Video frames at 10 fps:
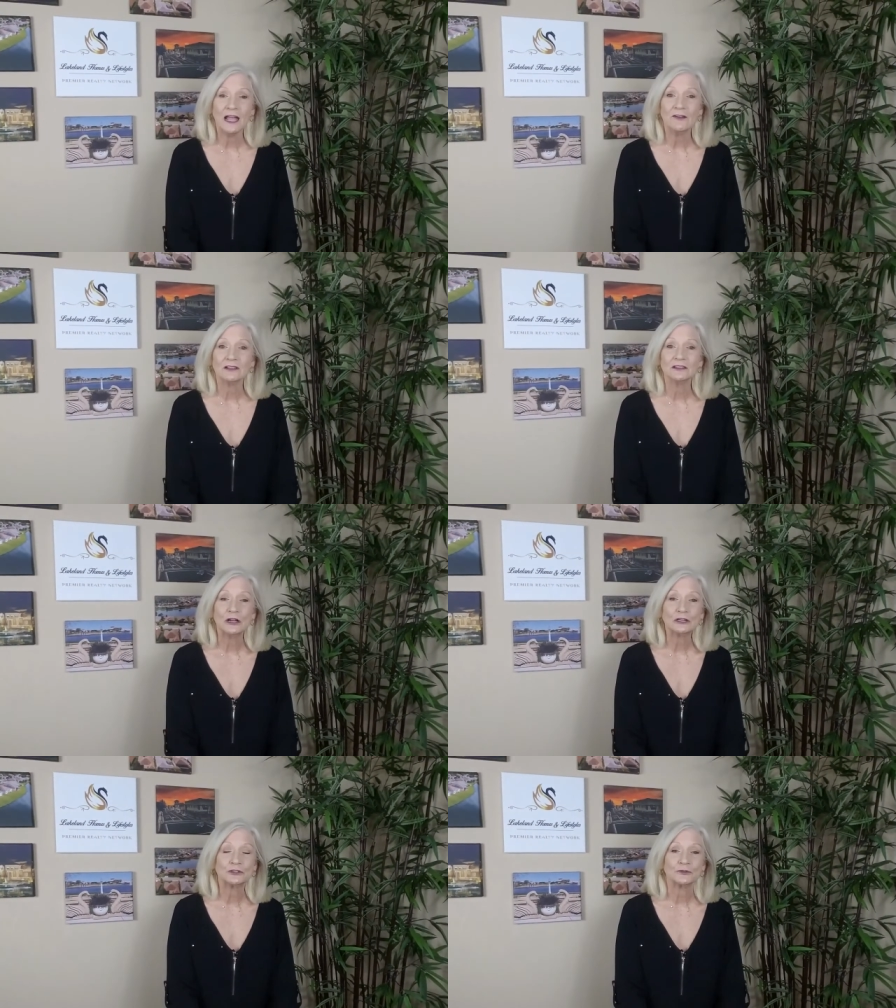have the
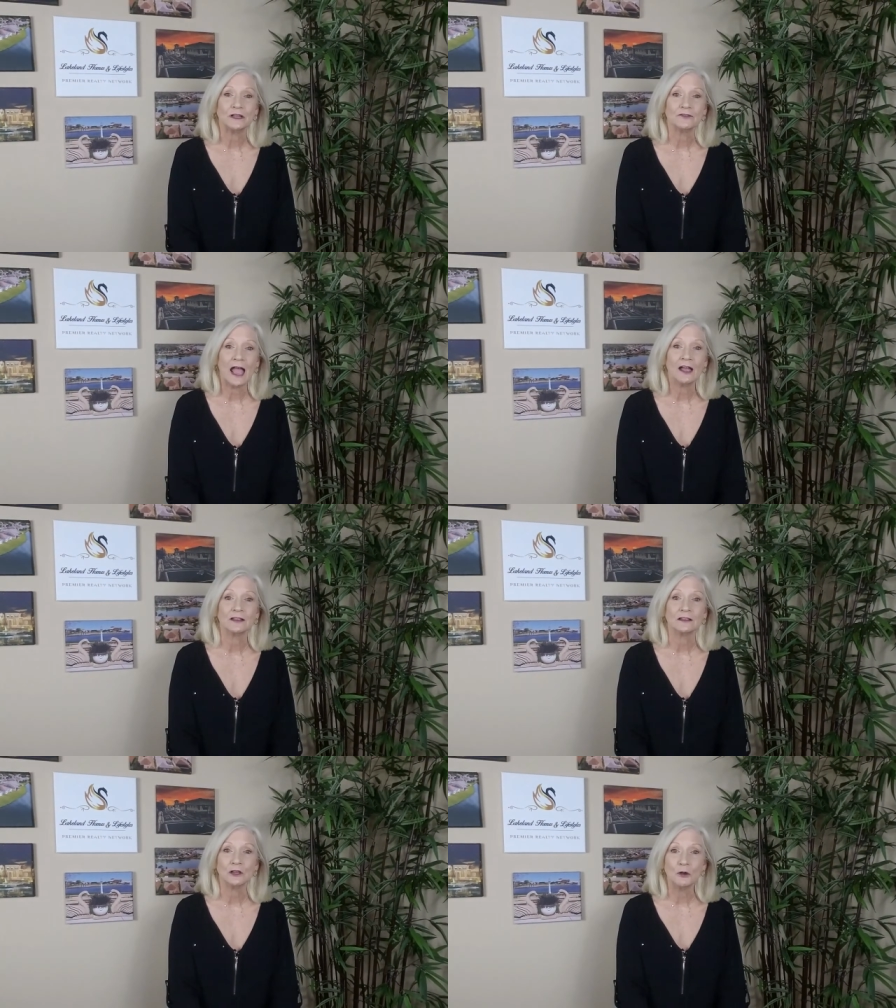luxury of
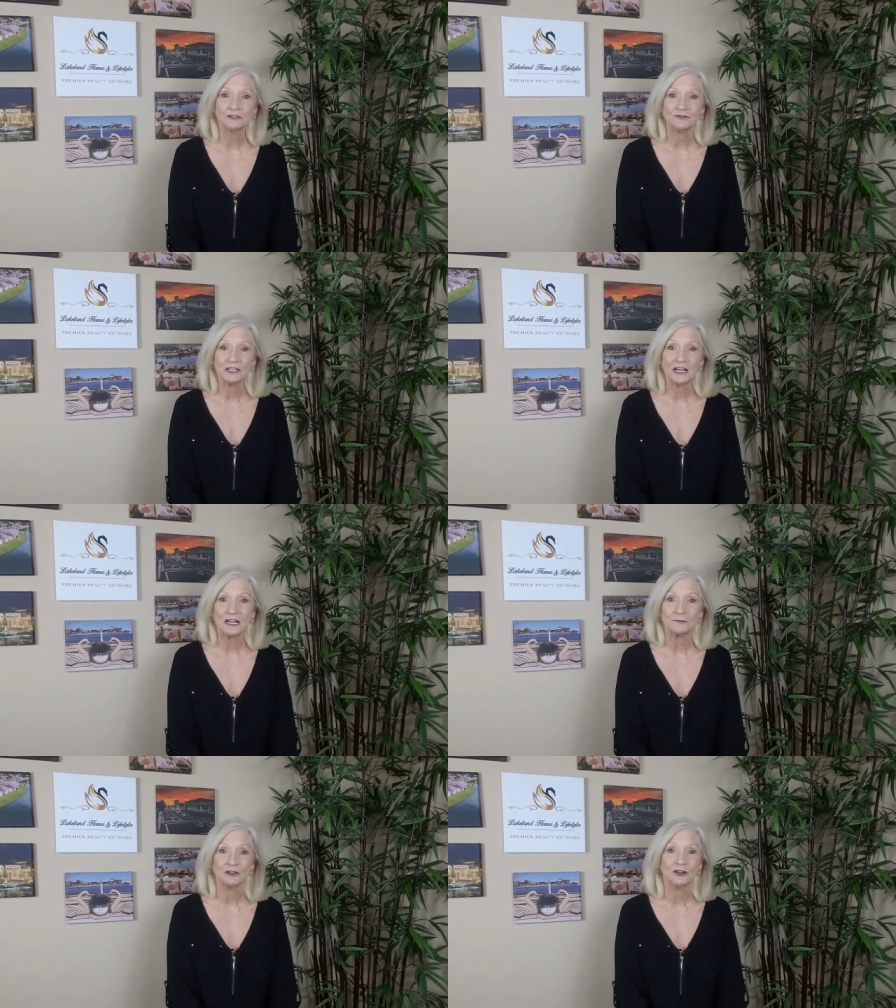having loads of
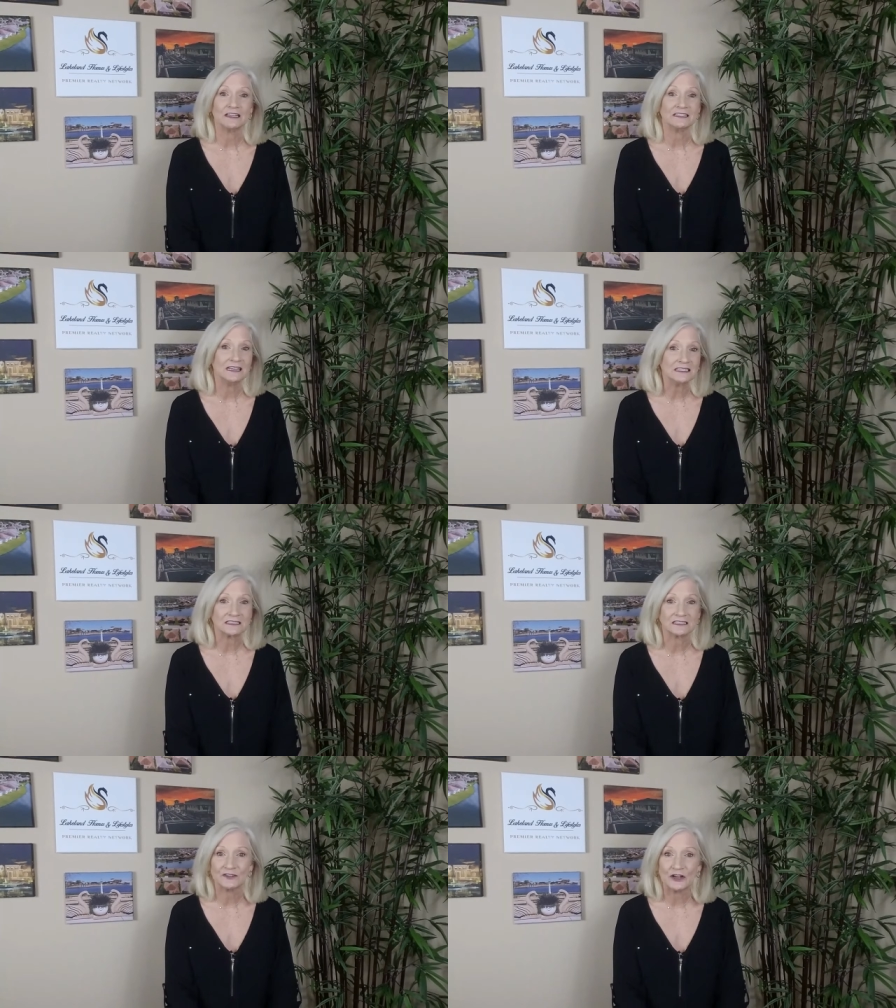time to look at
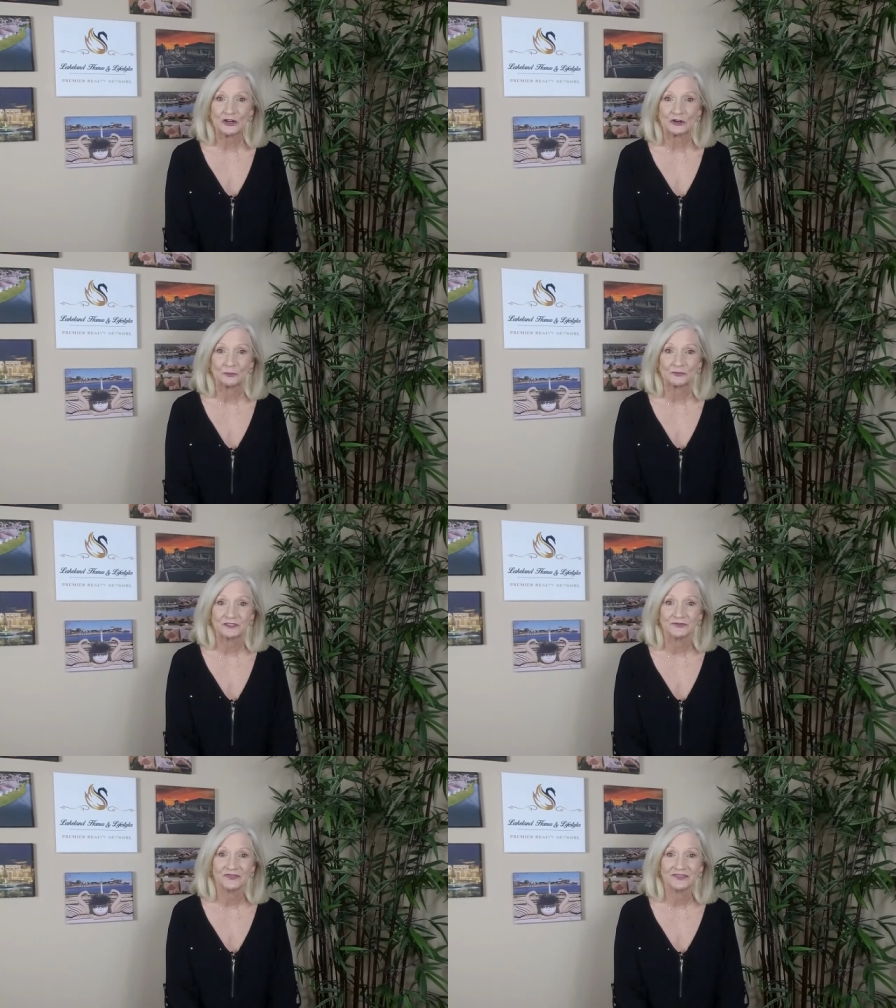dozens of homes.